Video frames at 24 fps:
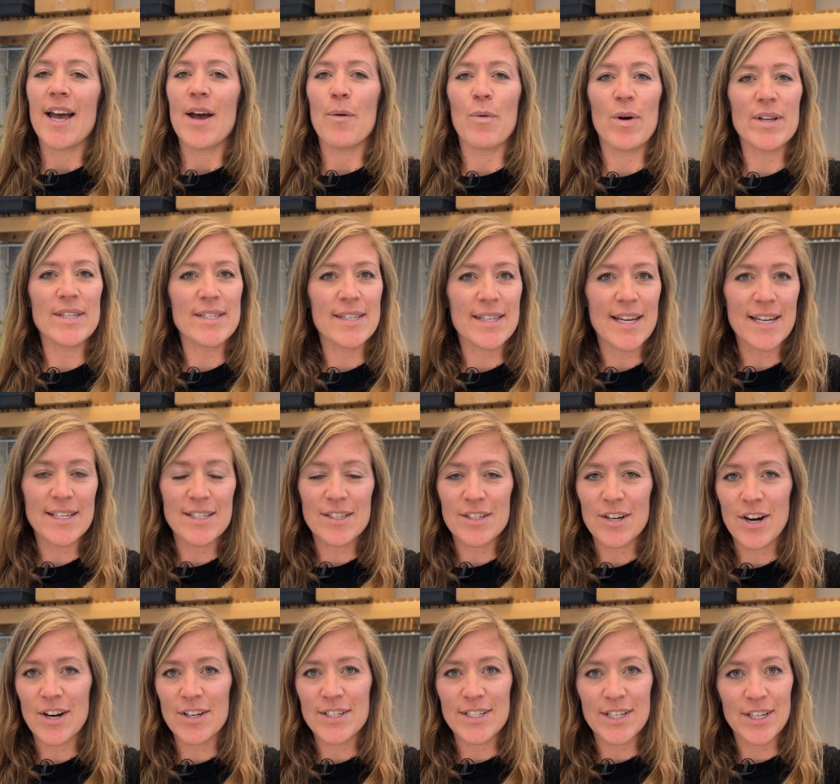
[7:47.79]
once they
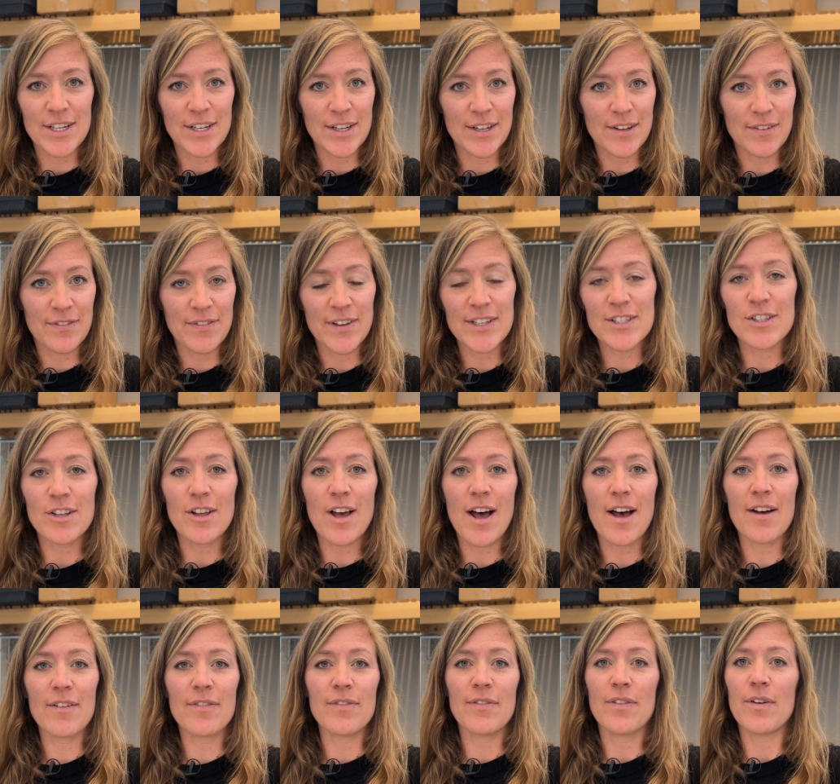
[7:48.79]
start to fizzle
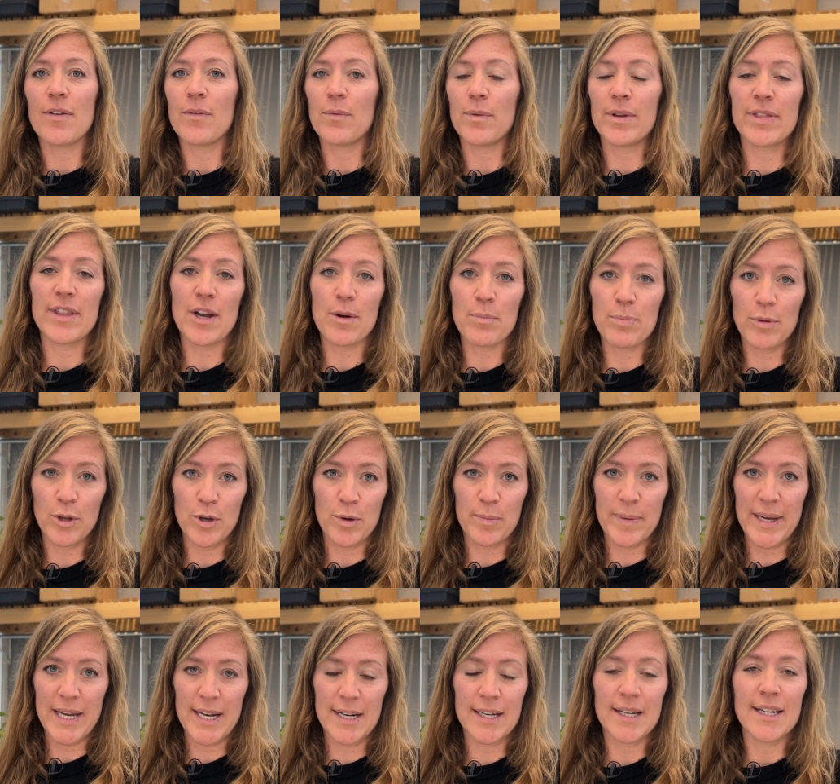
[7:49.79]
off with their
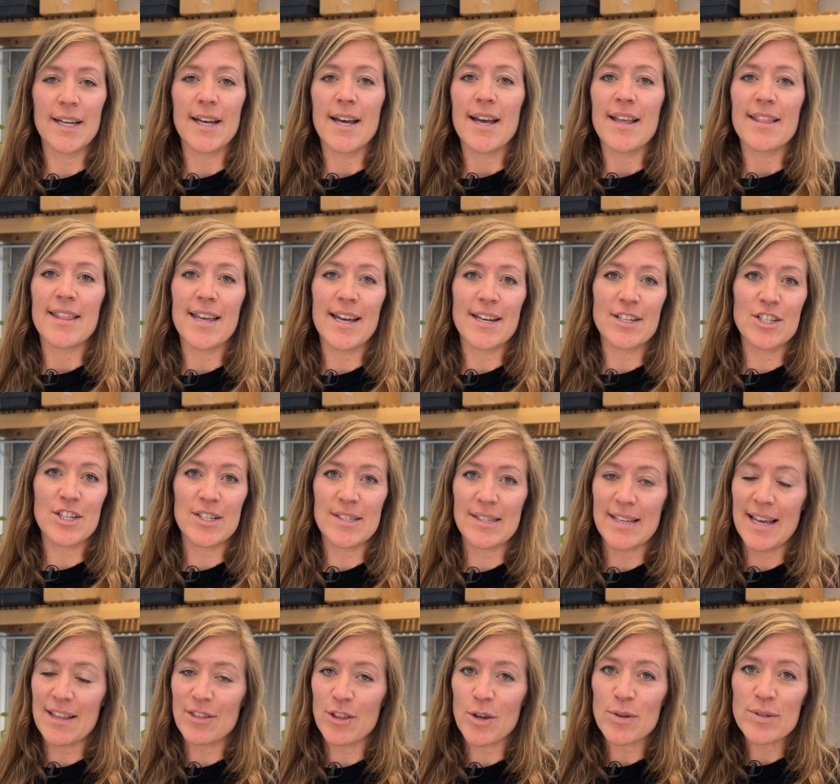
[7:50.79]
blooming, then just
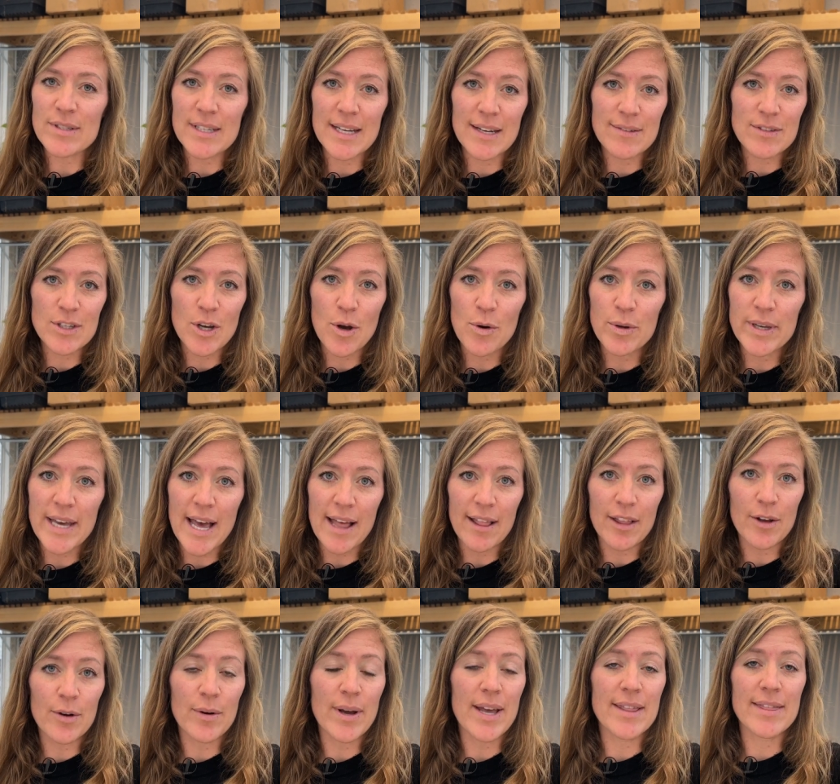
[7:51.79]
let those leaves go
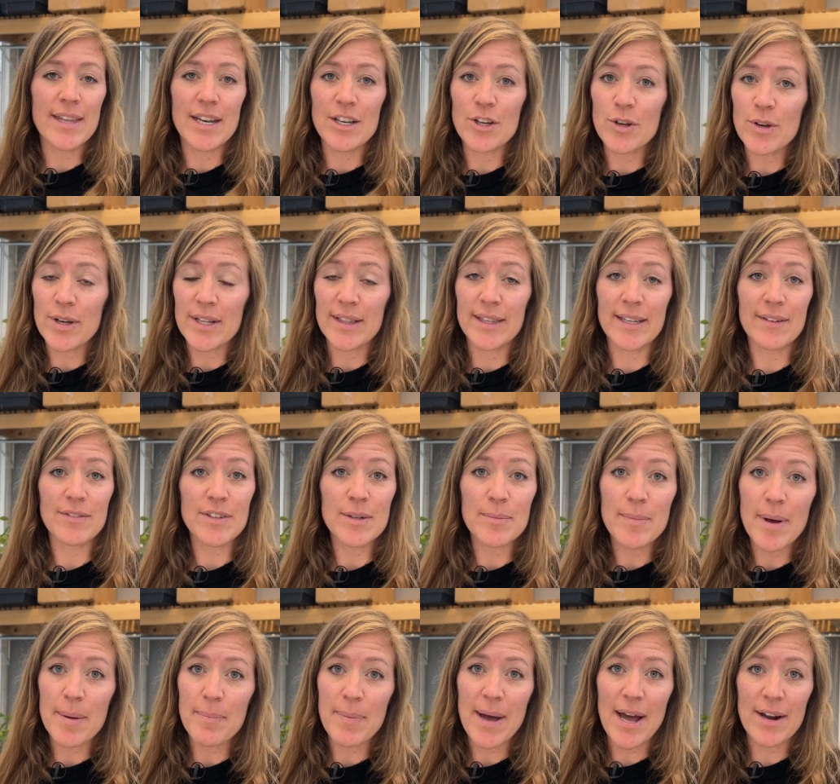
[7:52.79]
yellow and then you can lift
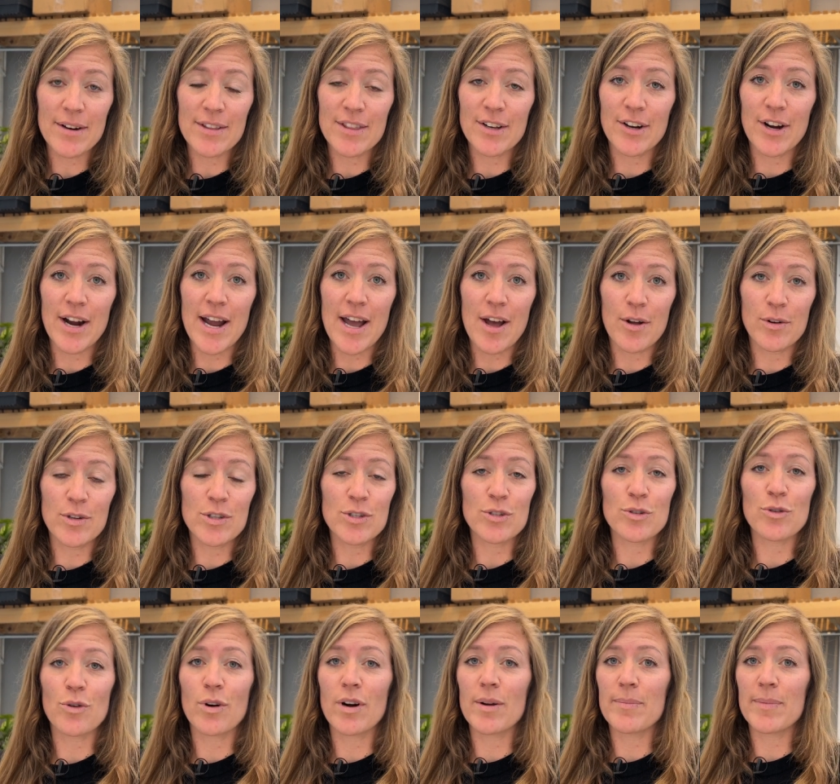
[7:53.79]
them up out of the ground,
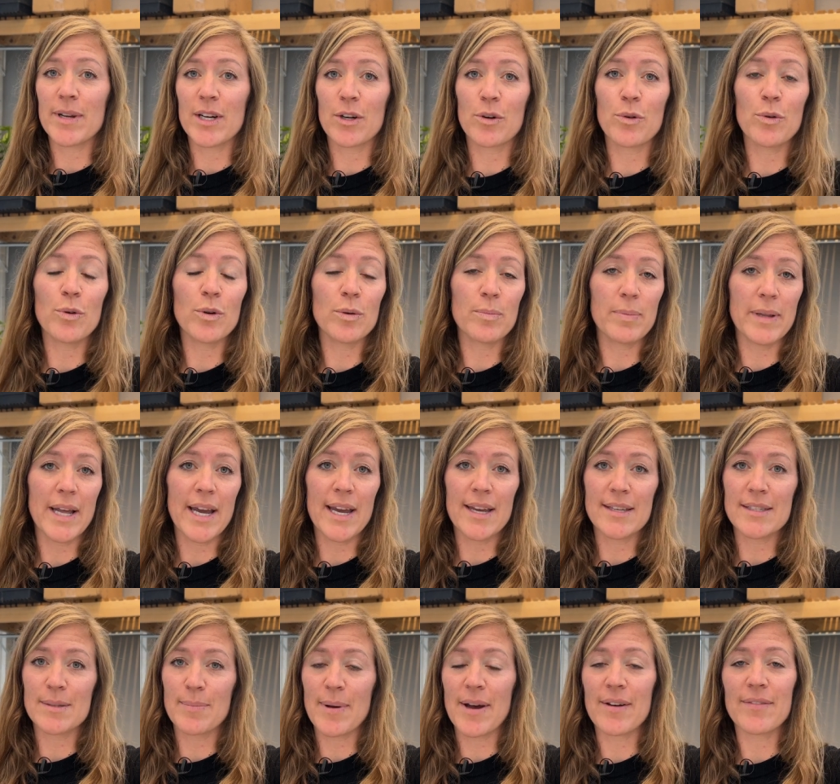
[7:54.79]
store them in a cool
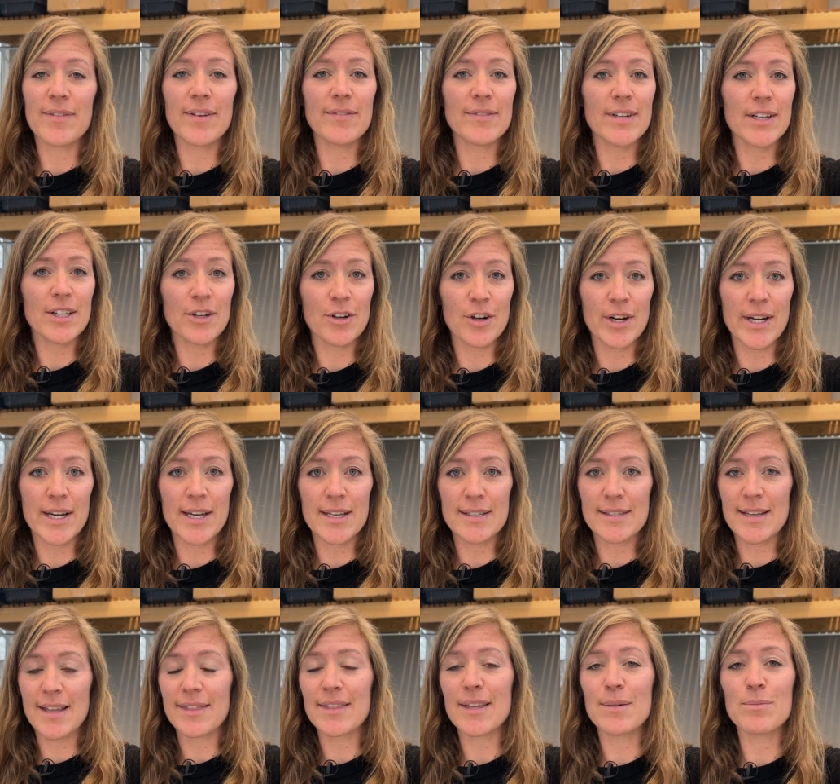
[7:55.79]
place, about 50
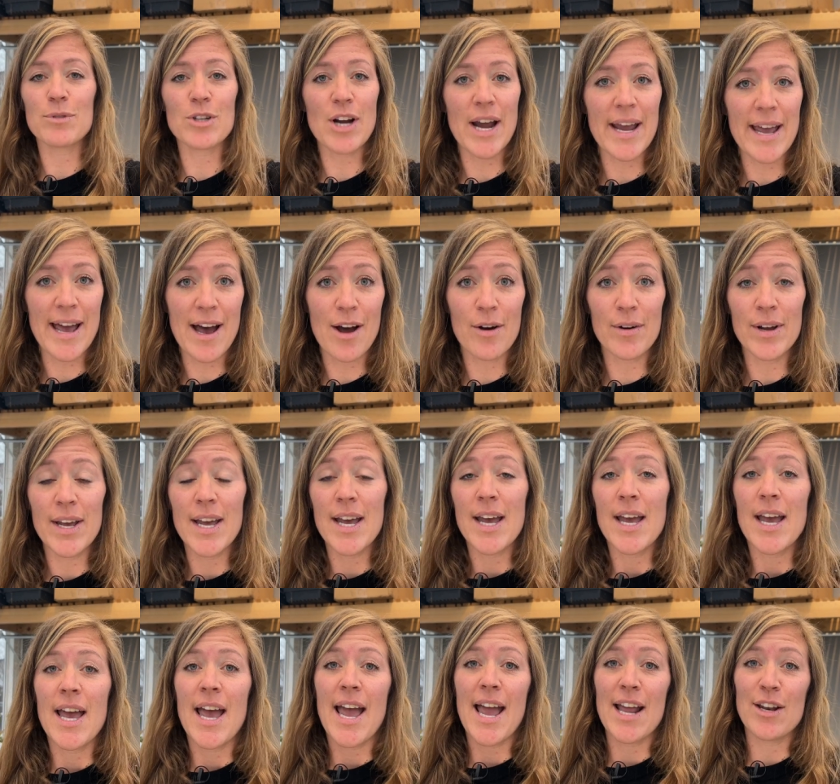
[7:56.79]
degrees, let them dry out,
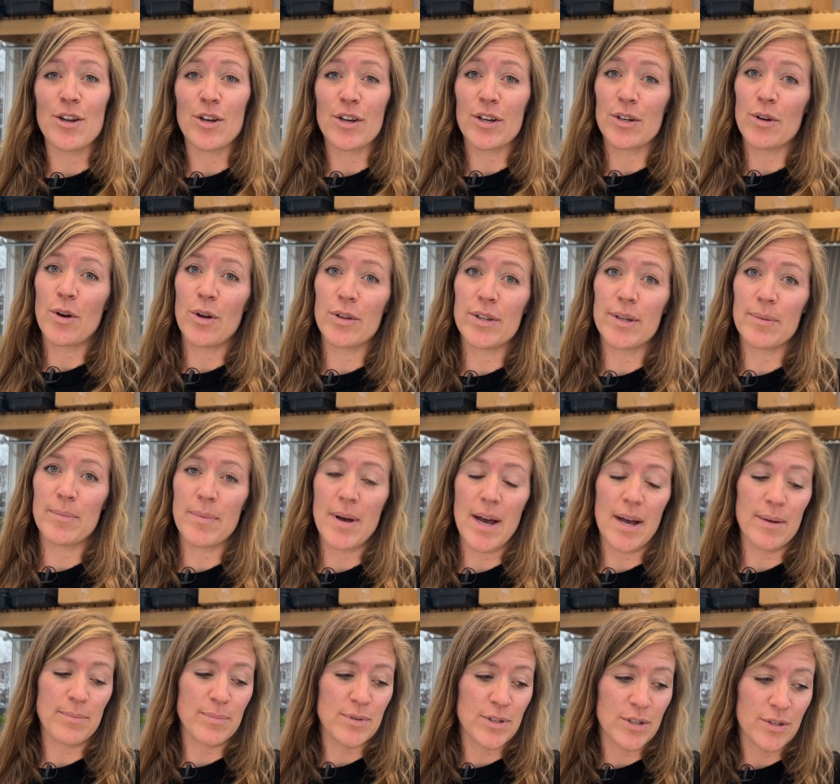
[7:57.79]
and you can hold them
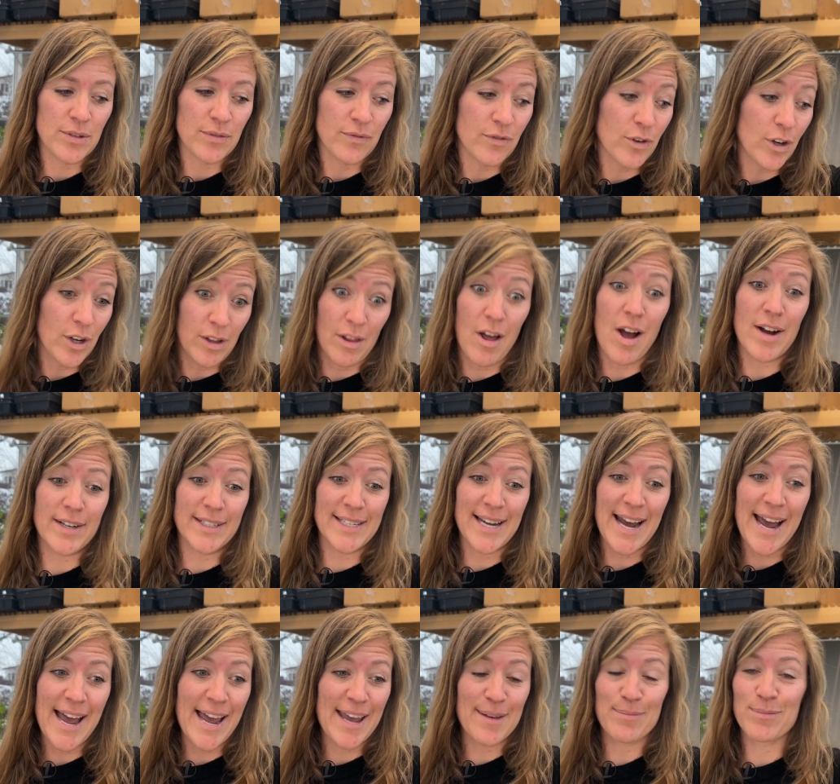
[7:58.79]
up for a long
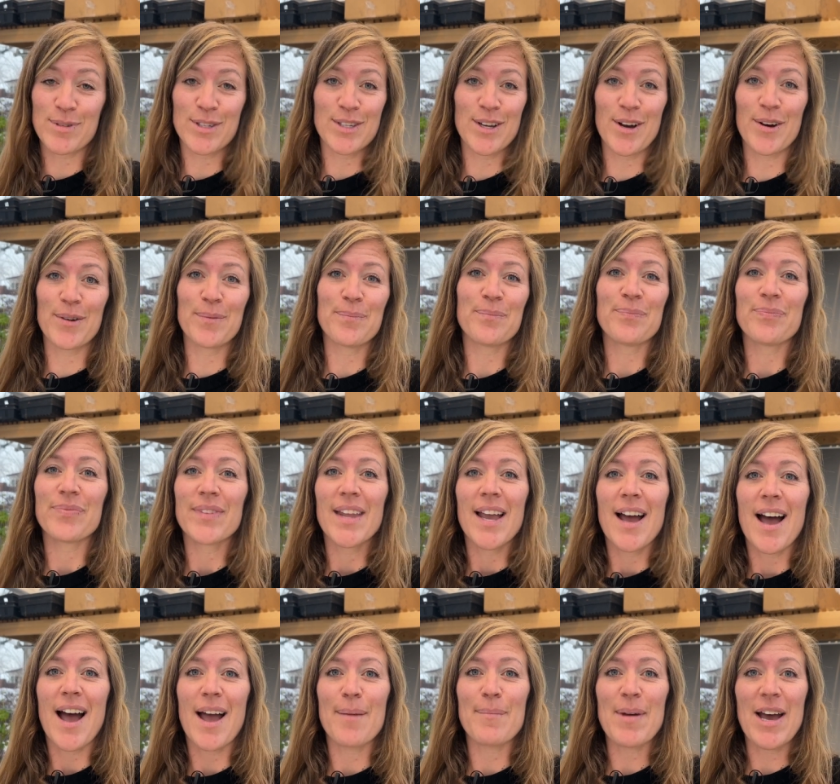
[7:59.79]
time. So
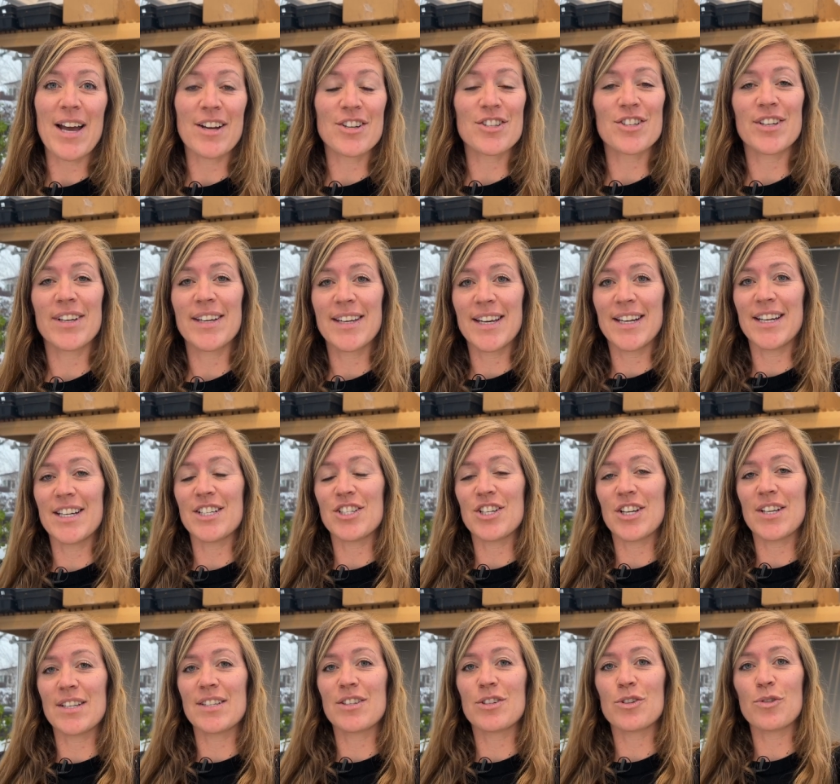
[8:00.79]
I'm actually gonna
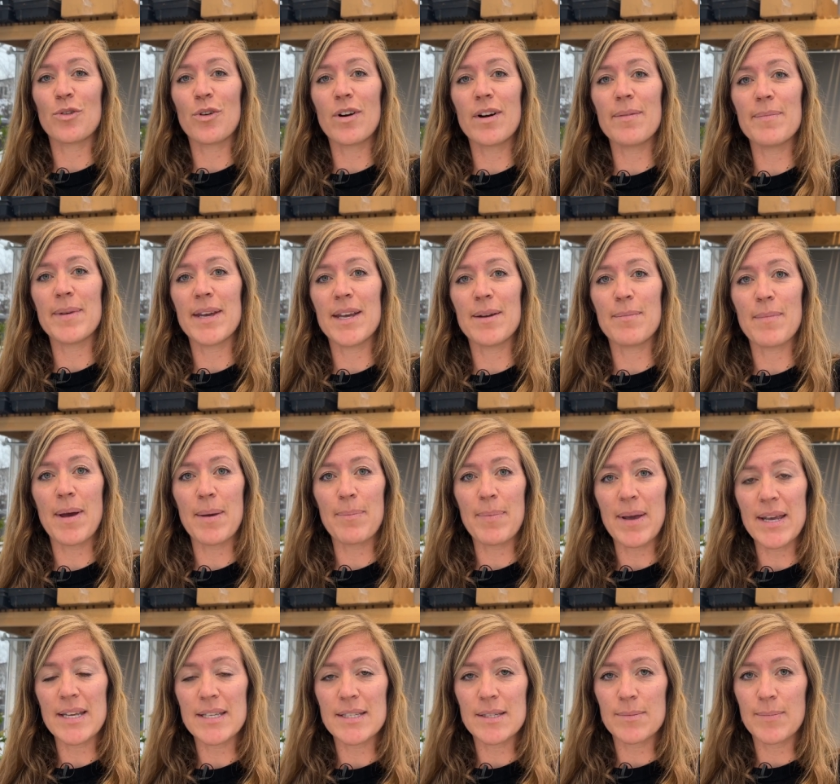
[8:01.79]
just store them in my
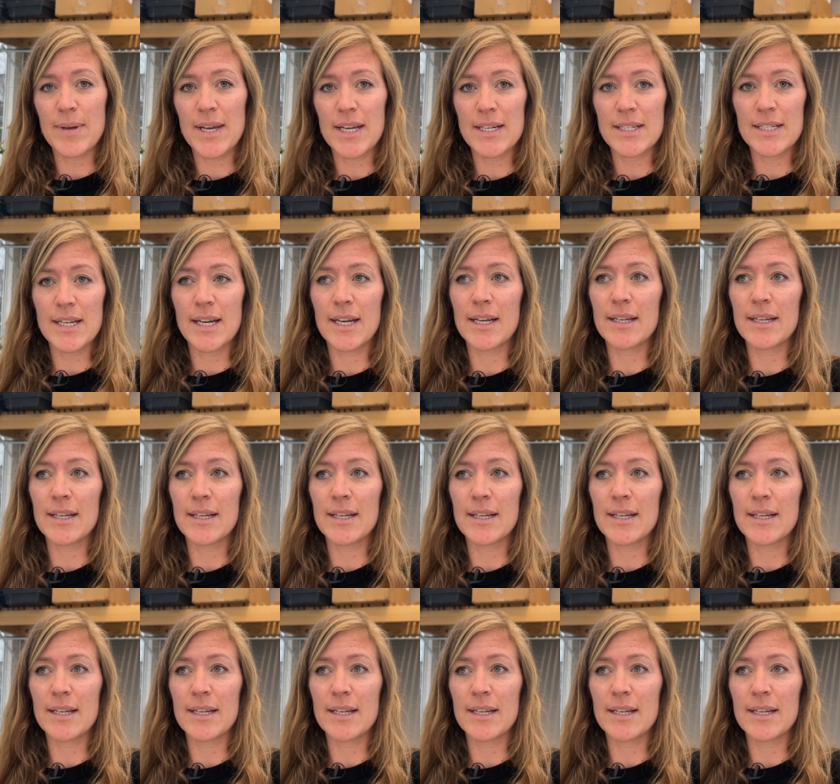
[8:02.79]
basement